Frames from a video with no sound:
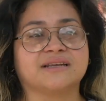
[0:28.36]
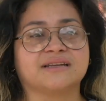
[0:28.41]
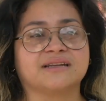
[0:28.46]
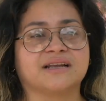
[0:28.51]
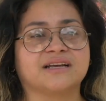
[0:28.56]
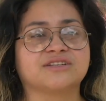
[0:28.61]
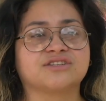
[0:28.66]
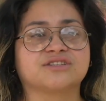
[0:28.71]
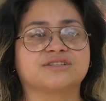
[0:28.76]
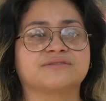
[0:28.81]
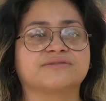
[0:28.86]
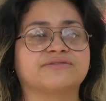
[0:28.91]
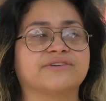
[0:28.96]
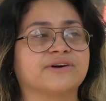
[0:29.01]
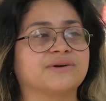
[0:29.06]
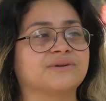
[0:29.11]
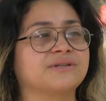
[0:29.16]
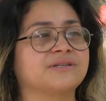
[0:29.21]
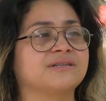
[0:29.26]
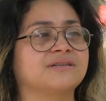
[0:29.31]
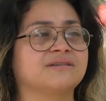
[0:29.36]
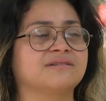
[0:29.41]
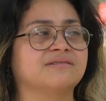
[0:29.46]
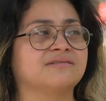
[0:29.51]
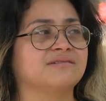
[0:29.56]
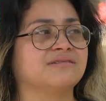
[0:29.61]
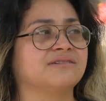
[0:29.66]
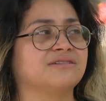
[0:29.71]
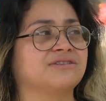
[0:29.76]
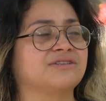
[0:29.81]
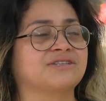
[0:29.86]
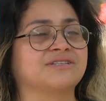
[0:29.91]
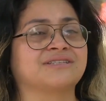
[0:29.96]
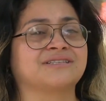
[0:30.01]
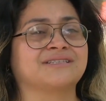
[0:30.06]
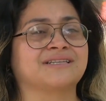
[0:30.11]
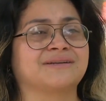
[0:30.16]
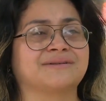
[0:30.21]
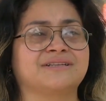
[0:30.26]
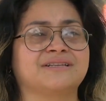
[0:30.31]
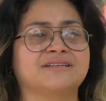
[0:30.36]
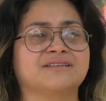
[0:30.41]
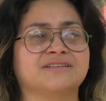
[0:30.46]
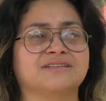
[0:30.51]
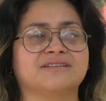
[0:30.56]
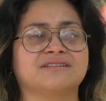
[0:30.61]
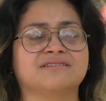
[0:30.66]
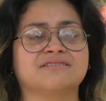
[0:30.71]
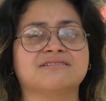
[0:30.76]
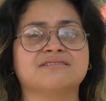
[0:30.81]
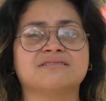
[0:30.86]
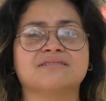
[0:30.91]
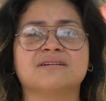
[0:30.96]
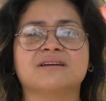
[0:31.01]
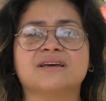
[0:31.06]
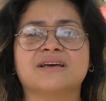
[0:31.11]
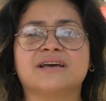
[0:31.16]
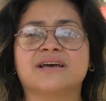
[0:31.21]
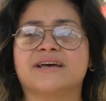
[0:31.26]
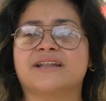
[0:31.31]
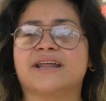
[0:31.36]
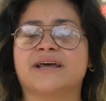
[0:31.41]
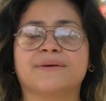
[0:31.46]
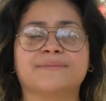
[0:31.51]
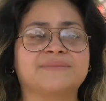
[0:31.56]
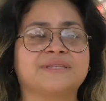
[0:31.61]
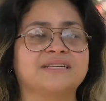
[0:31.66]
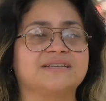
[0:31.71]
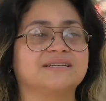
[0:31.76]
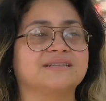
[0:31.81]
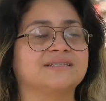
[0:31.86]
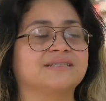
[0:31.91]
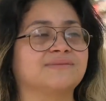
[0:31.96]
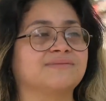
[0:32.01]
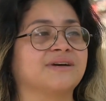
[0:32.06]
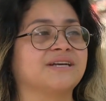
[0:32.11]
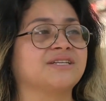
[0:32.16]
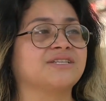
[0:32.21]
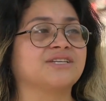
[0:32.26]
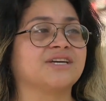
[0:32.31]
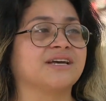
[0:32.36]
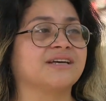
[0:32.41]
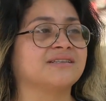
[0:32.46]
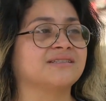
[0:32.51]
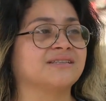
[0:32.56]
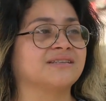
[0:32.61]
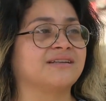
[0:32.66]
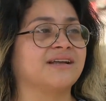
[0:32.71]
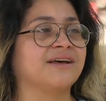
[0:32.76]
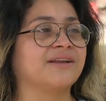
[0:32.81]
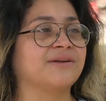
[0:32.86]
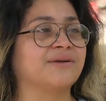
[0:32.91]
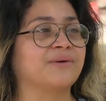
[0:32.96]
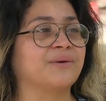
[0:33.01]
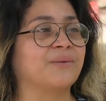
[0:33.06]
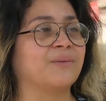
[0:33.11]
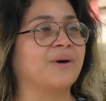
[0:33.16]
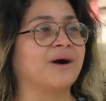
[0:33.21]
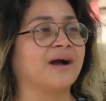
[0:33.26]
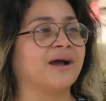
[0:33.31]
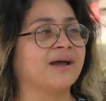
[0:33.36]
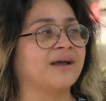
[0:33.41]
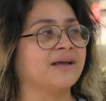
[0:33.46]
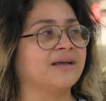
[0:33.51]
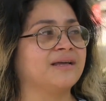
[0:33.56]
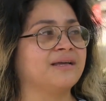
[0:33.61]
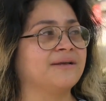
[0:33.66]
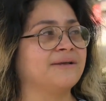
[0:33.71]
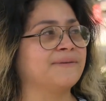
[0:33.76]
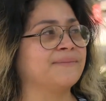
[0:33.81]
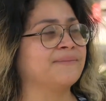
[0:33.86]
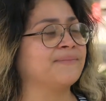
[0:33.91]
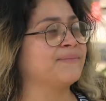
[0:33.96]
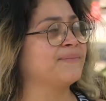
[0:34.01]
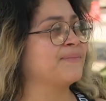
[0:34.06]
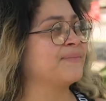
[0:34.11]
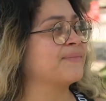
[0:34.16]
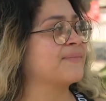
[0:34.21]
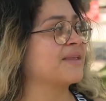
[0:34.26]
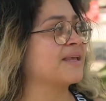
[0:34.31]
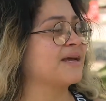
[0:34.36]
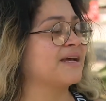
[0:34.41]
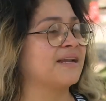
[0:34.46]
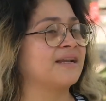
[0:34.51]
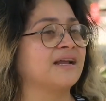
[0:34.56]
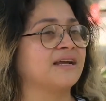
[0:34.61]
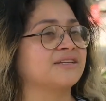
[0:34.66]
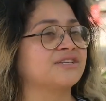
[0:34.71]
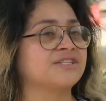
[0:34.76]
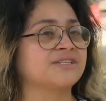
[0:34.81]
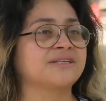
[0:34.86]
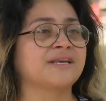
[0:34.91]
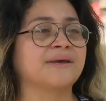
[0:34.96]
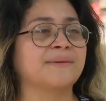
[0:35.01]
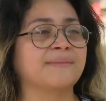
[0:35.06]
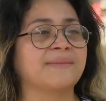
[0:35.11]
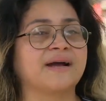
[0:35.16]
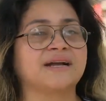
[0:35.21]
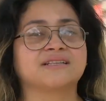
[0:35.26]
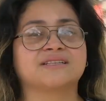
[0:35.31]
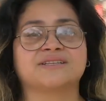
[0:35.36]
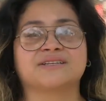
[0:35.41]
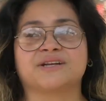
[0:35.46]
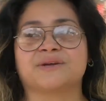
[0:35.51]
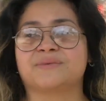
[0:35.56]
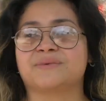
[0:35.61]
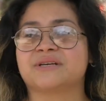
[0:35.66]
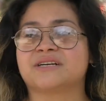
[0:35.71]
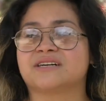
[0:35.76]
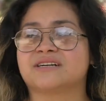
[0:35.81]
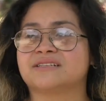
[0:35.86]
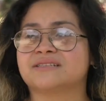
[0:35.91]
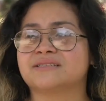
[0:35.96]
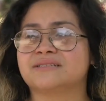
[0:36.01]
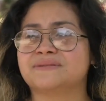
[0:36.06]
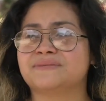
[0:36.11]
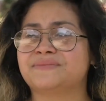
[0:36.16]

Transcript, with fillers: and I just felt just such an emptiness in my chest and I didn't know why. And I just came back today because